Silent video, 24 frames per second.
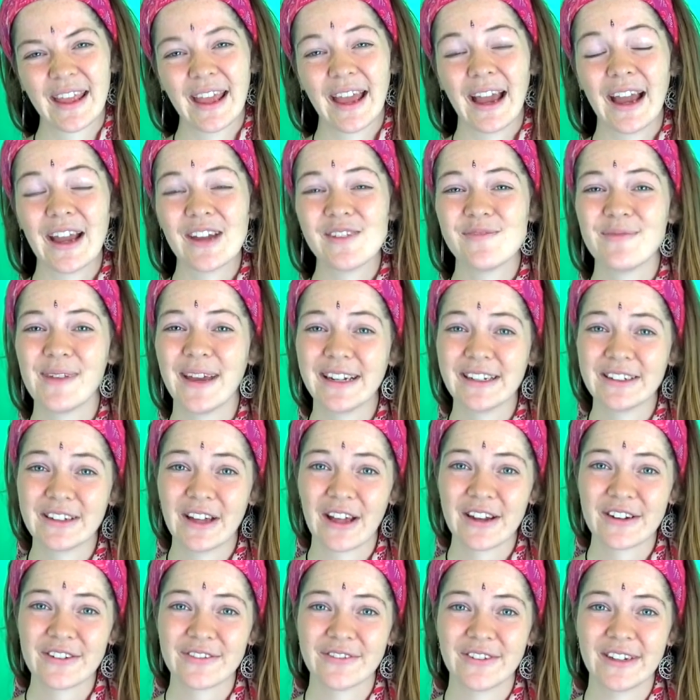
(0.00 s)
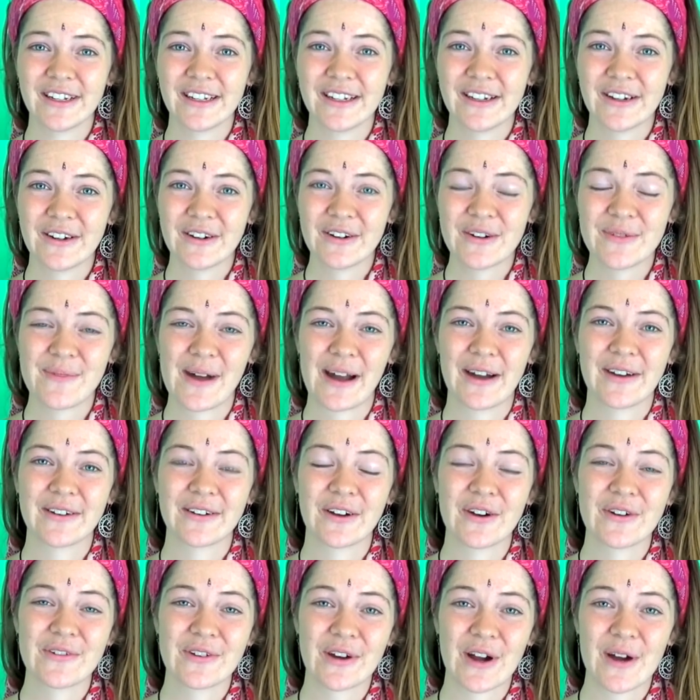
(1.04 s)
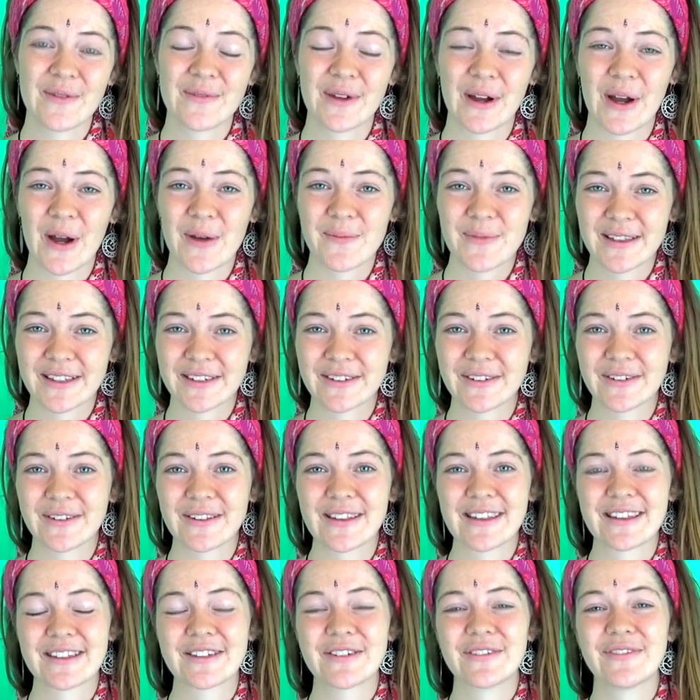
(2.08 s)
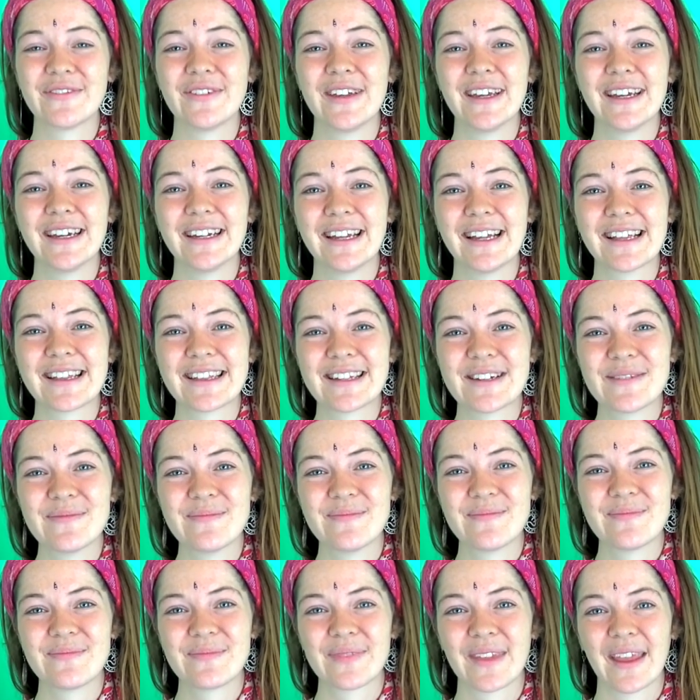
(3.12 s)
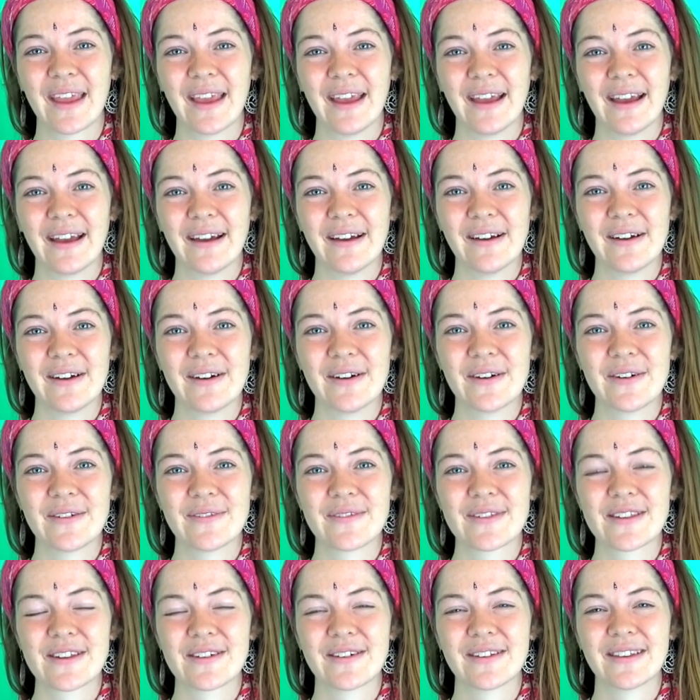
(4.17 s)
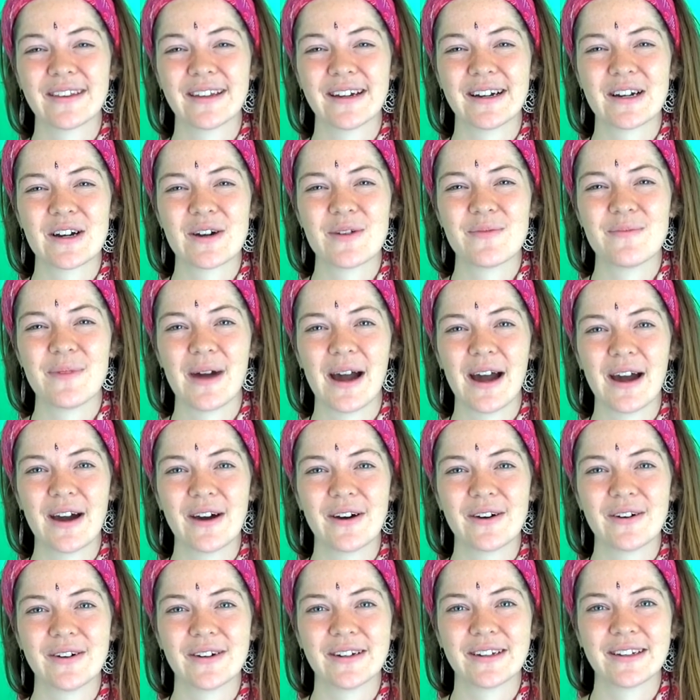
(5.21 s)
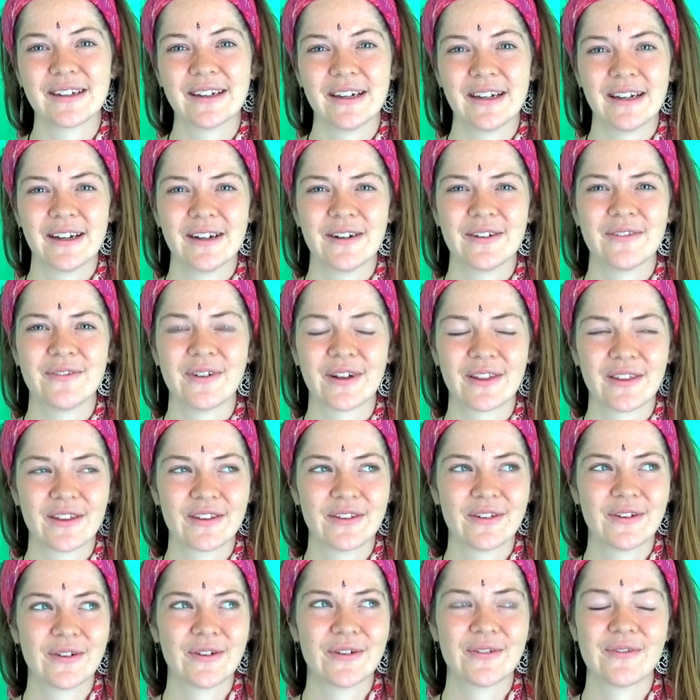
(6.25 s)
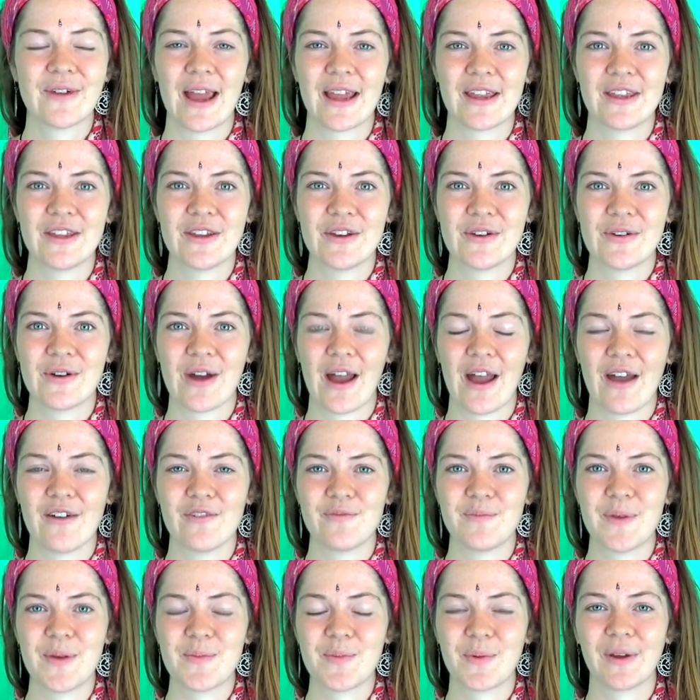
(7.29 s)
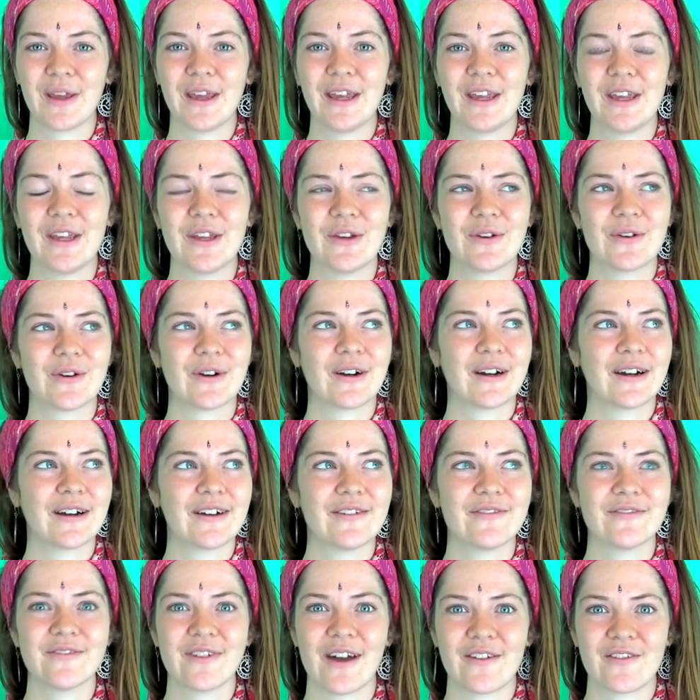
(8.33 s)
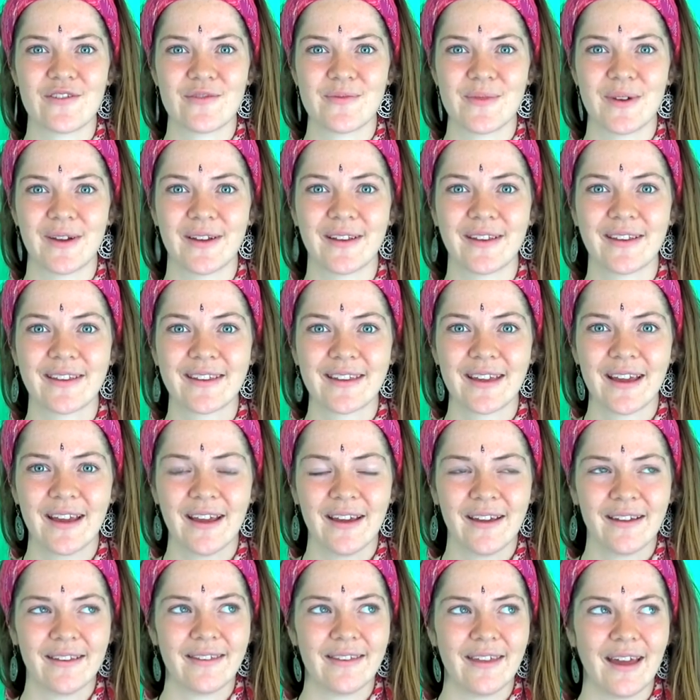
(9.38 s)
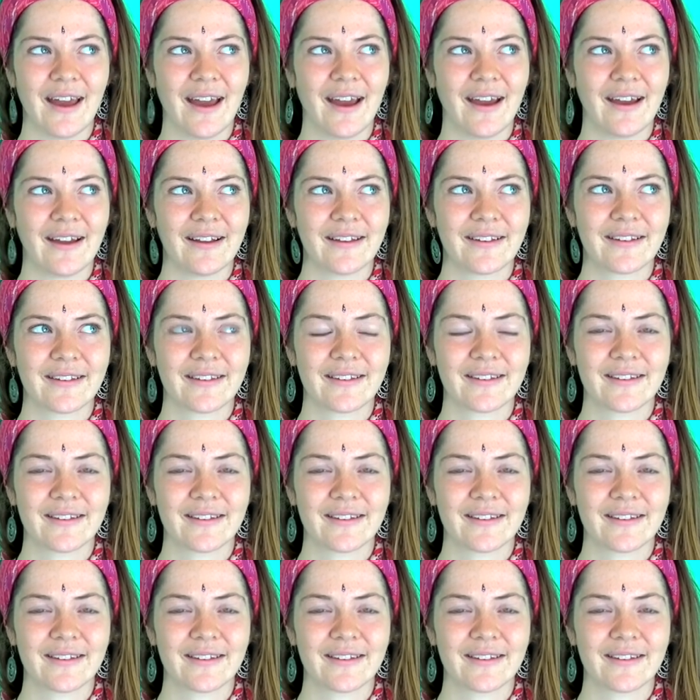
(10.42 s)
I made another video about overcoming obstacles to veganism. So they're about what to do when you have people in your environment that